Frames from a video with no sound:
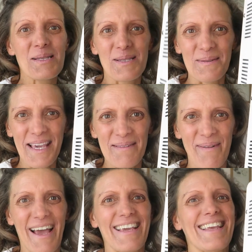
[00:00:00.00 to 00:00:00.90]
to
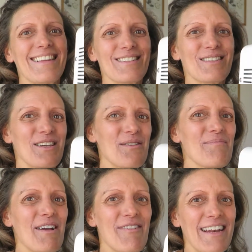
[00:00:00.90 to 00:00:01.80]
get back into
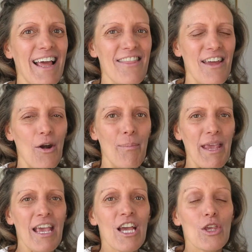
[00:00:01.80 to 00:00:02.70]
my red light
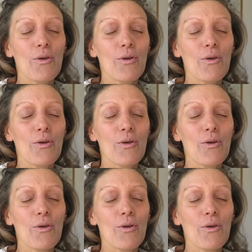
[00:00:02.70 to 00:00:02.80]
therapy.